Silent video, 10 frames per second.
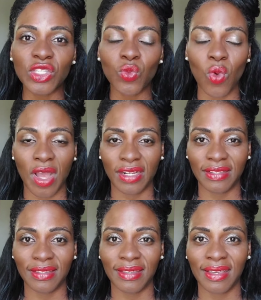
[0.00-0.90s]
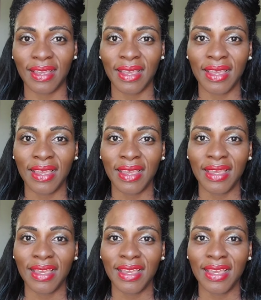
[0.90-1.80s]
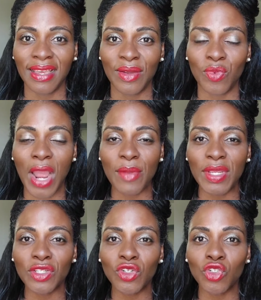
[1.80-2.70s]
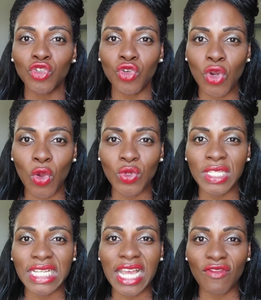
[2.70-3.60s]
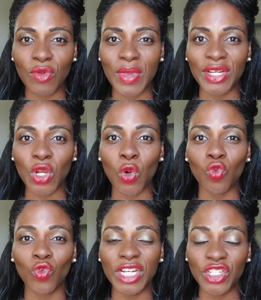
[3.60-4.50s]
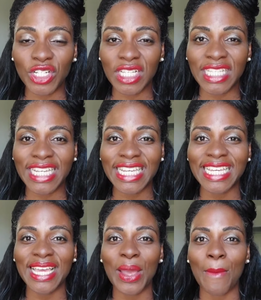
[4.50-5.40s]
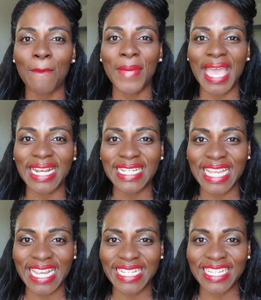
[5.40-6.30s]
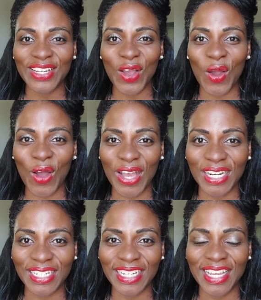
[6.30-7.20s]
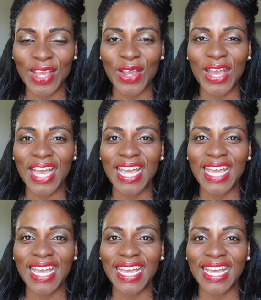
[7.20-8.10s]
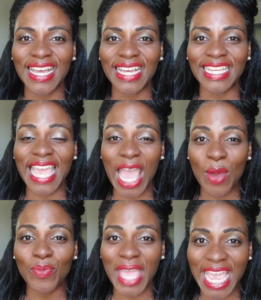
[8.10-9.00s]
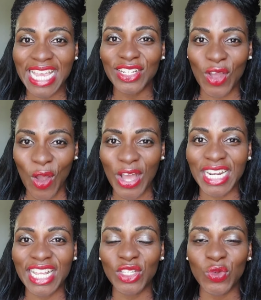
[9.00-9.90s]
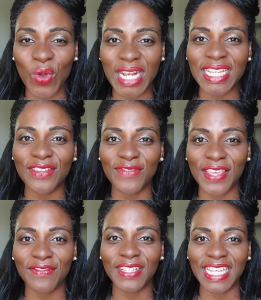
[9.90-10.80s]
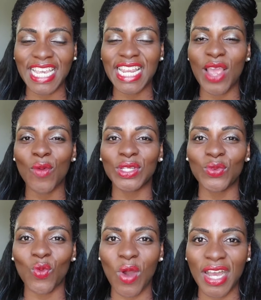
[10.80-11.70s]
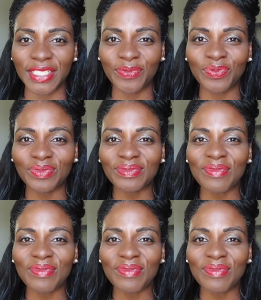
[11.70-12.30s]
is what Prime Minister Trudeau's government originally mandated on, campaigned on in 2015. It was one